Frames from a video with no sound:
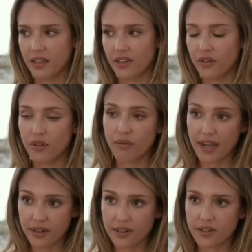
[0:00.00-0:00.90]
the
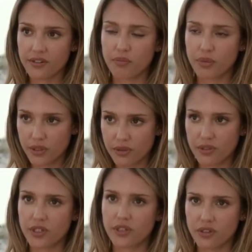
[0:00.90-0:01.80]
writers and
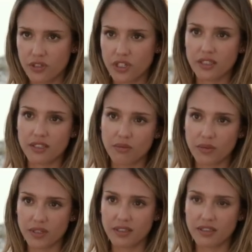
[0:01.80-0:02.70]
producers and
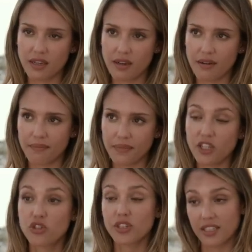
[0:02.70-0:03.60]
Jason was
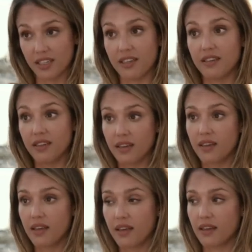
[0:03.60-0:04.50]
interested in
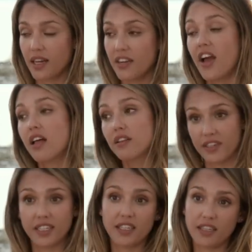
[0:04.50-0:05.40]
kind of
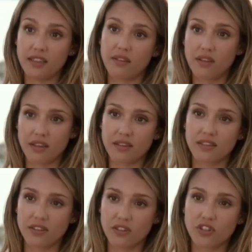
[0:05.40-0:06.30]
elevating
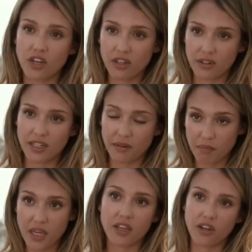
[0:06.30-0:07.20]
this genre
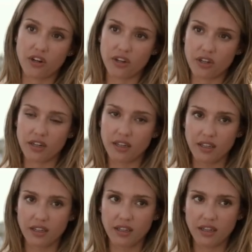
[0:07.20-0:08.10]
and making her
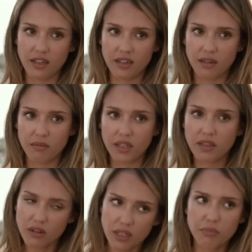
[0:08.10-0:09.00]
a
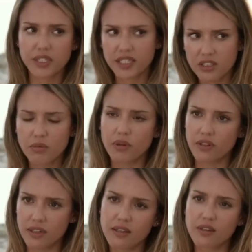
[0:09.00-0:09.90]
little
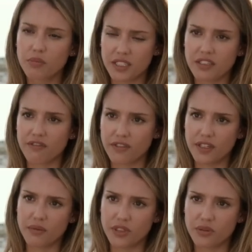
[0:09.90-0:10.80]
unpredictable and a little bit
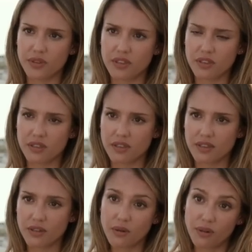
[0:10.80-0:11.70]
different, which was
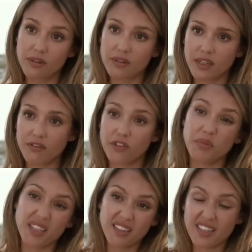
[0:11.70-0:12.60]
cool. And
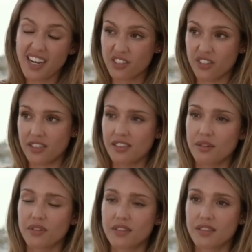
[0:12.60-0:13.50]
for me as an actress,
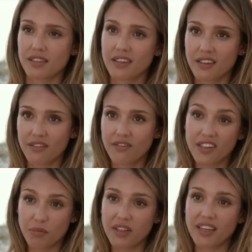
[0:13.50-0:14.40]
it was
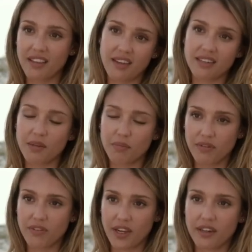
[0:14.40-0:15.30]
fun to play that type
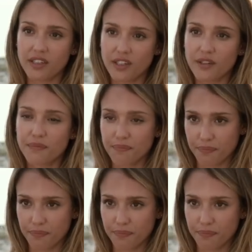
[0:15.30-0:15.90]
of character.